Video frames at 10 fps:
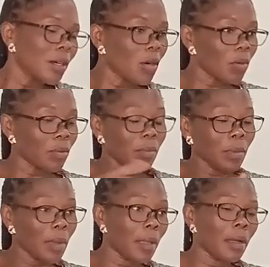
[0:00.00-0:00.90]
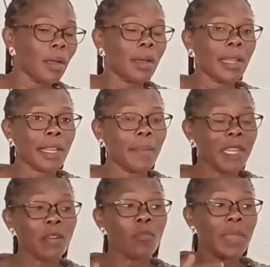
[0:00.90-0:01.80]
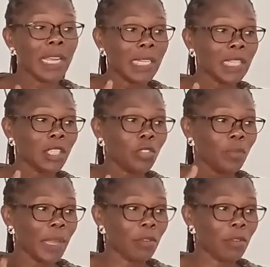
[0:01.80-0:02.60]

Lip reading: Oh, like ability to make a decision